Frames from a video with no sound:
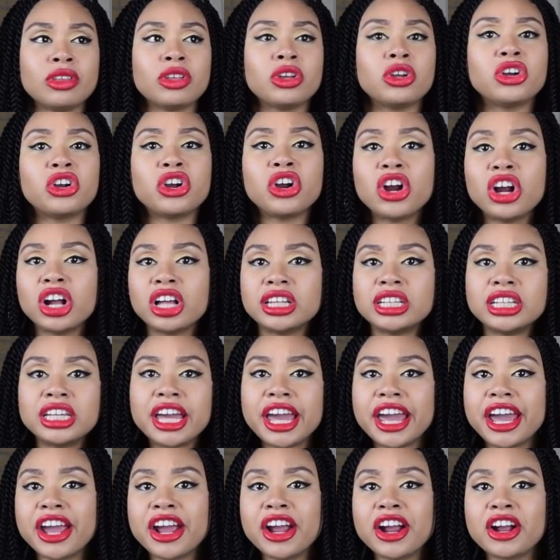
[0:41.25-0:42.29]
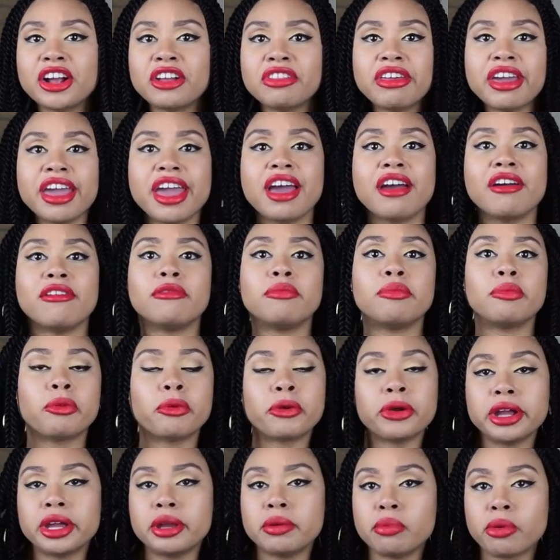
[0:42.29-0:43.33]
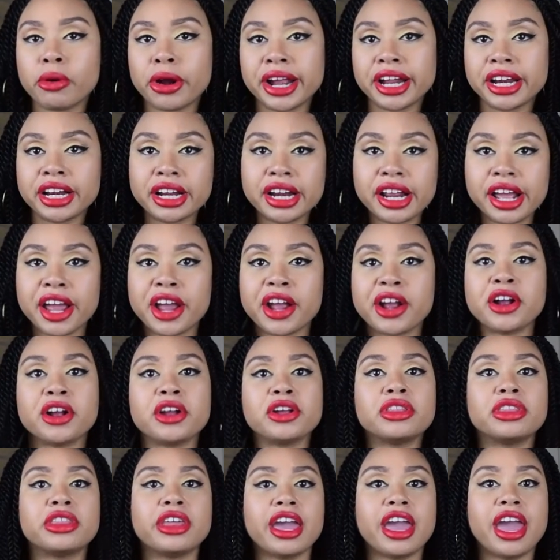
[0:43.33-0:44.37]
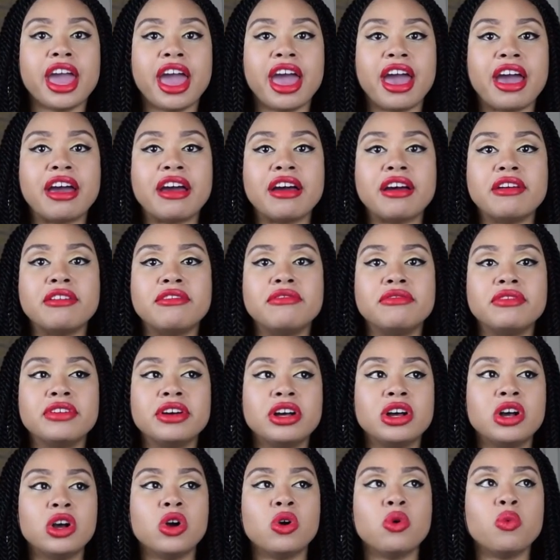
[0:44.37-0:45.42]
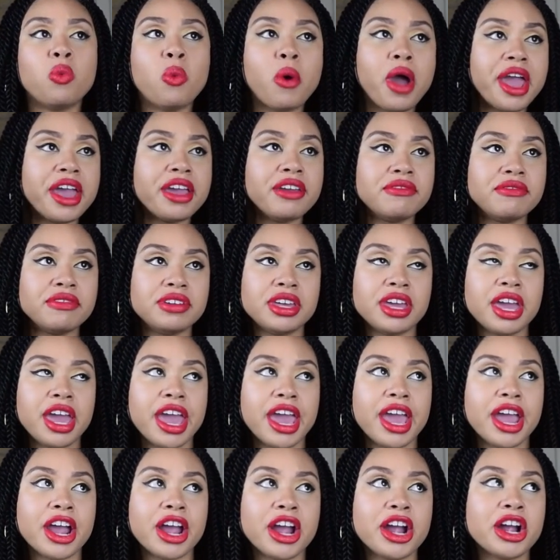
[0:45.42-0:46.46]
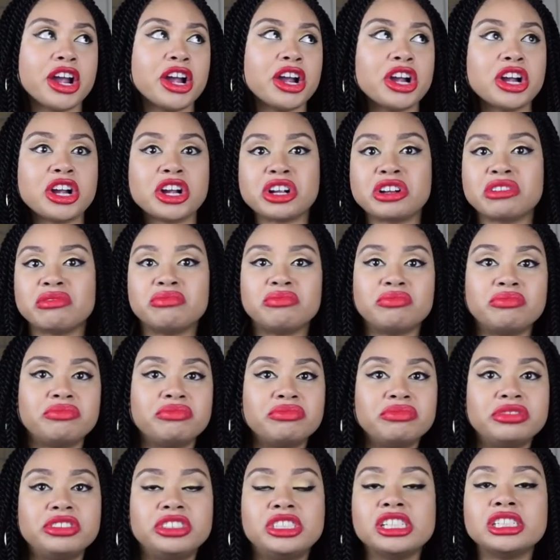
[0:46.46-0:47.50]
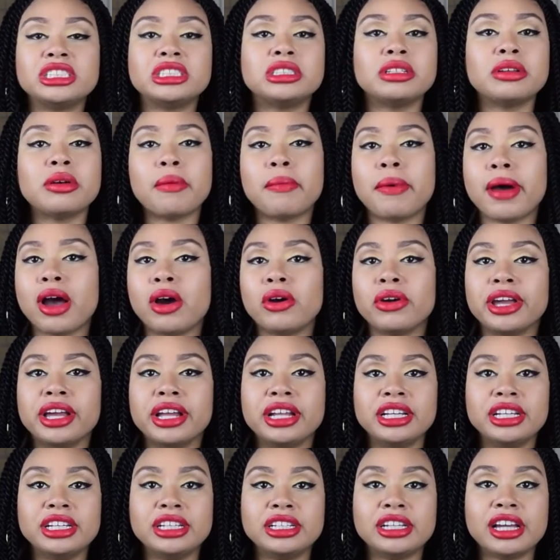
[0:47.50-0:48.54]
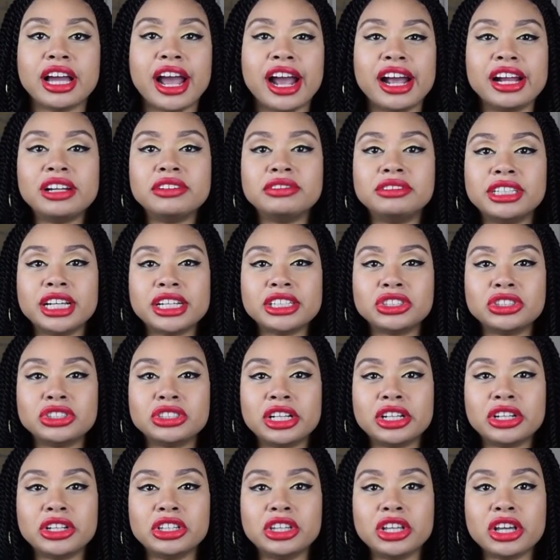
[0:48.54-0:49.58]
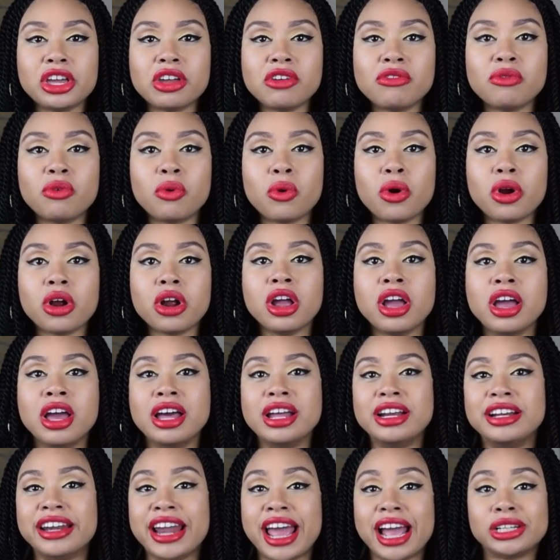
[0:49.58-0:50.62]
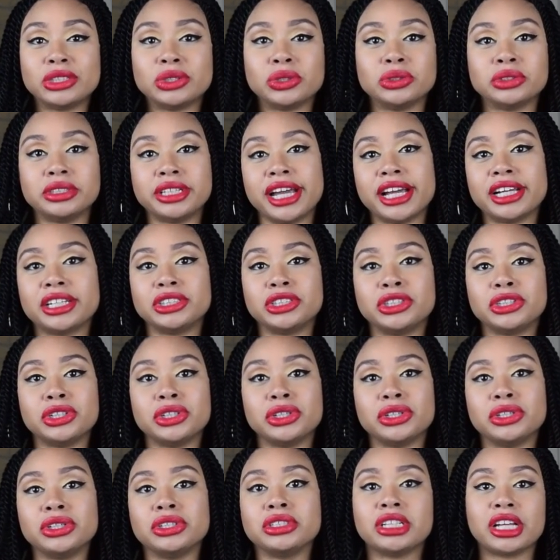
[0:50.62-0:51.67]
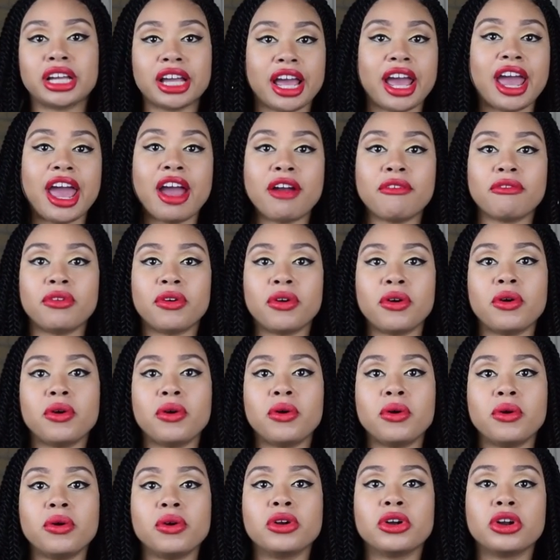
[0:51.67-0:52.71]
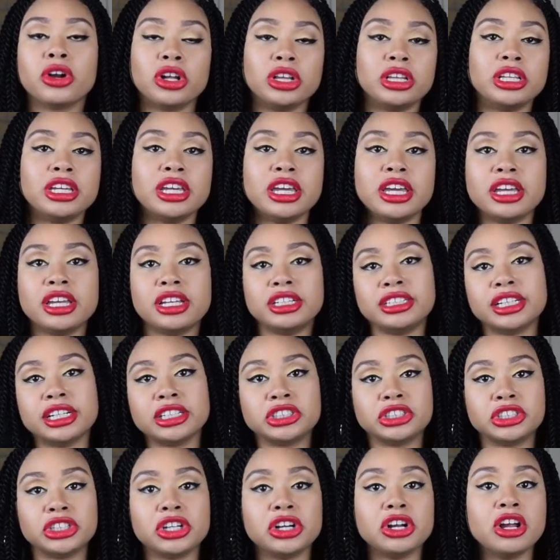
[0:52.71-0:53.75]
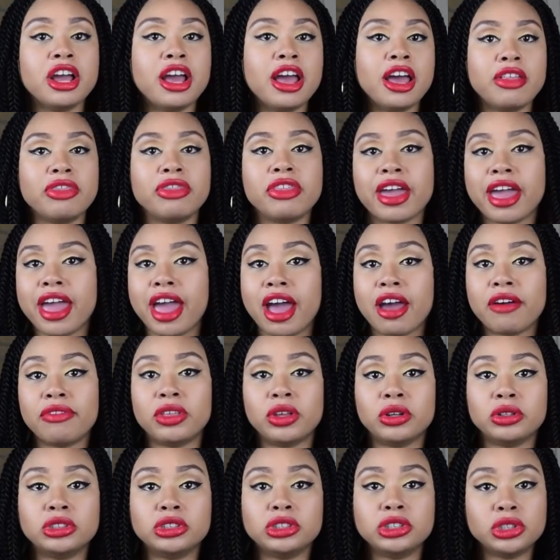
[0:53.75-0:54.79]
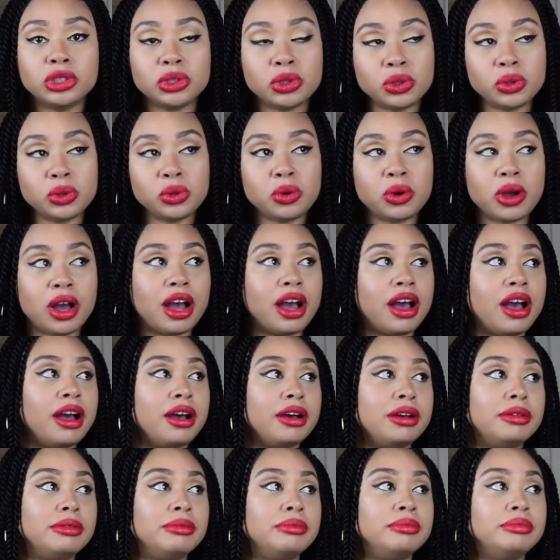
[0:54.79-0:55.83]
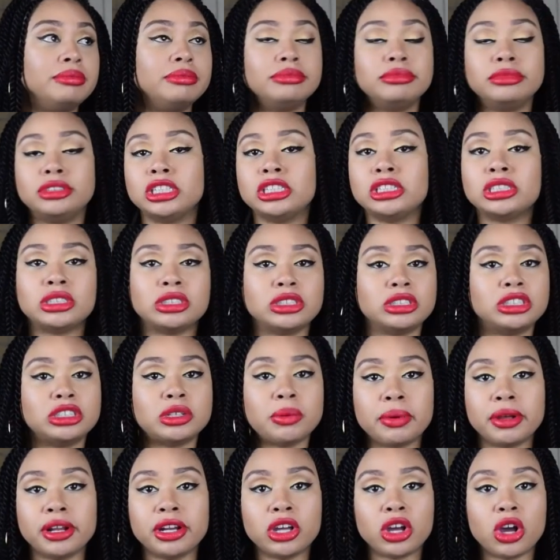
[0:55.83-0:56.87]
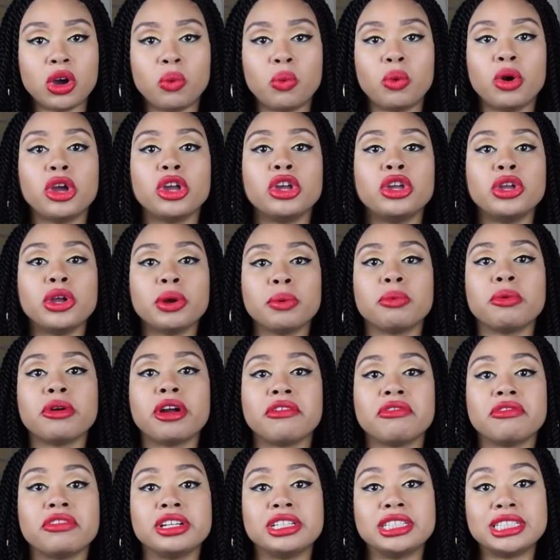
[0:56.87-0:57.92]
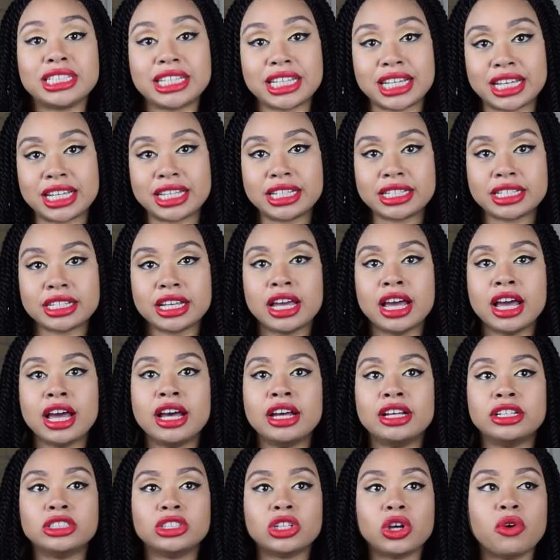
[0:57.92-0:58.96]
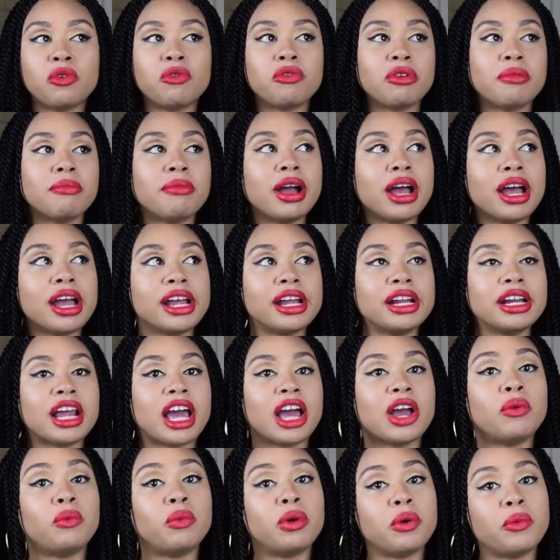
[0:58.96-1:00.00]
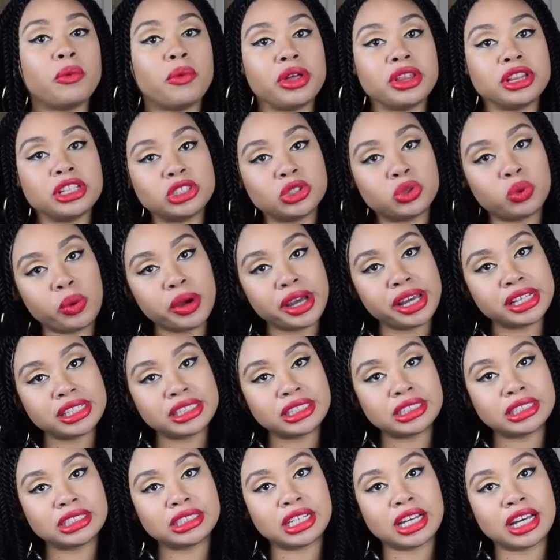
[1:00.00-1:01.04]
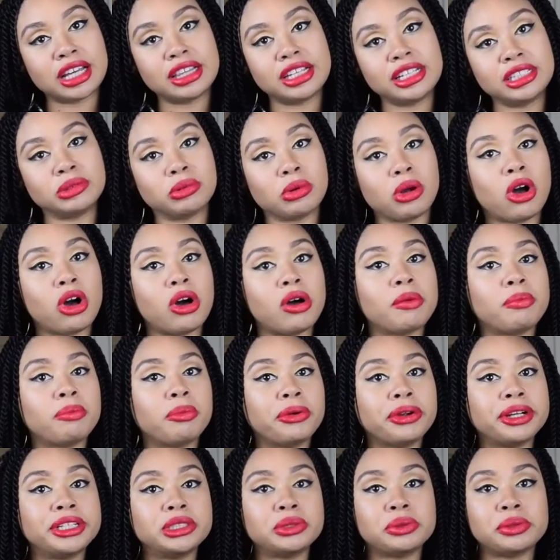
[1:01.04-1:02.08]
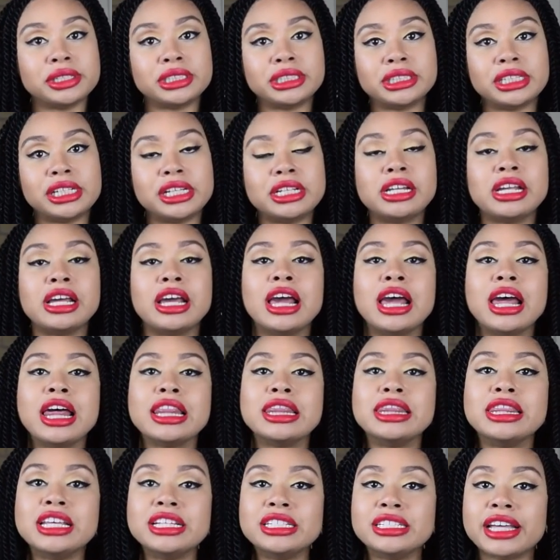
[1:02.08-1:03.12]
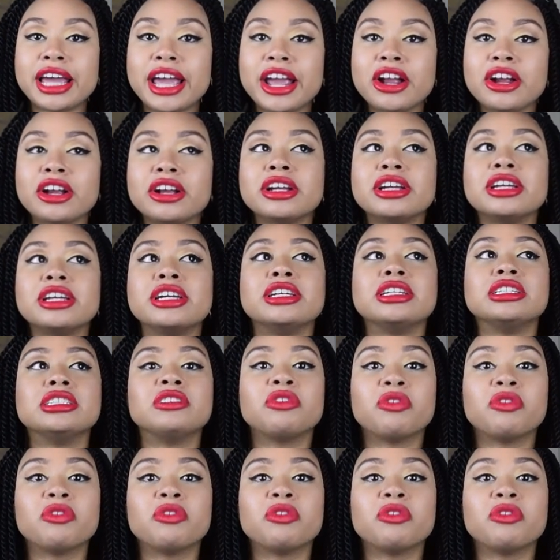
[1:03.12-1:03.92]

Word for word: curly hair, they have pre-braided hair, they have wavy hair, just about any kind of texture that you're looking for. Natural textures, like an afro, curly, kinky texture, they have those too, um, just depending on what your preference is. So for mine, I went with twist. Uh, these were all pre-twisted. This hair is